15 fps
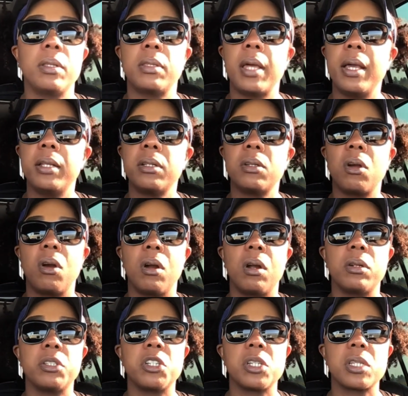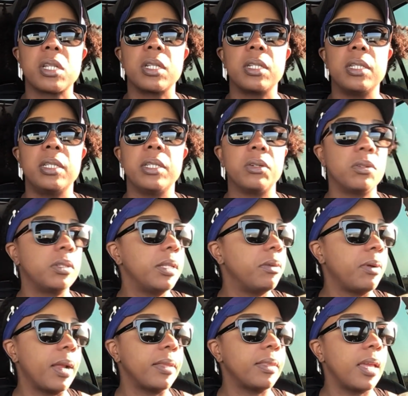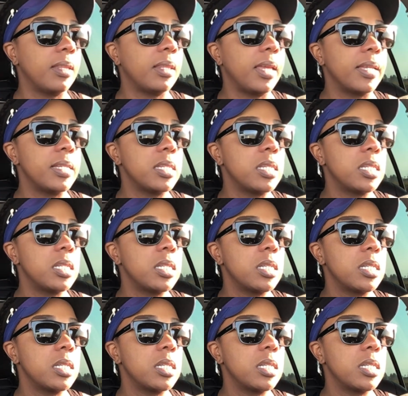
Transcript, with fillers: that car just literally ran that light.